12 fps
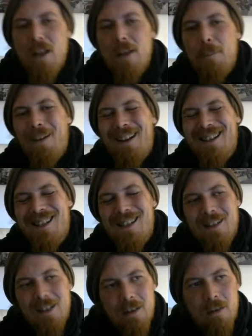But I
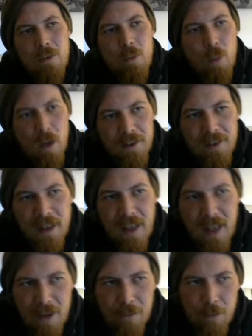still wonder
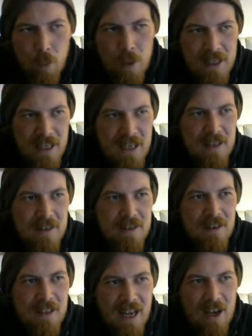if we need
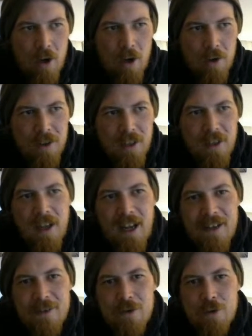to get on
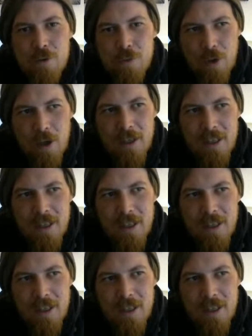and try